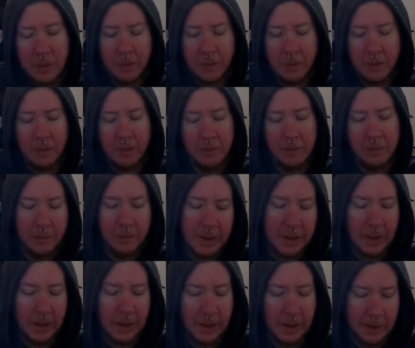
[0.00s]
yeah,
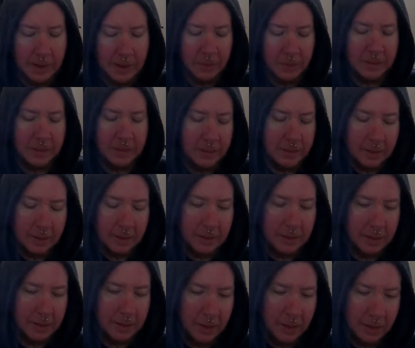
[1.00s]
anyways, it started
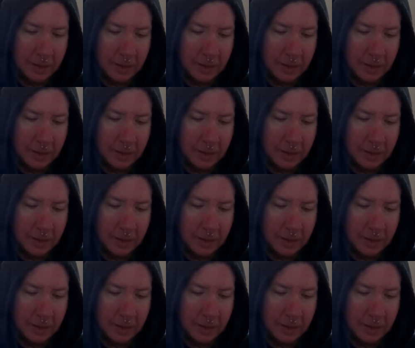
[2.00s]
off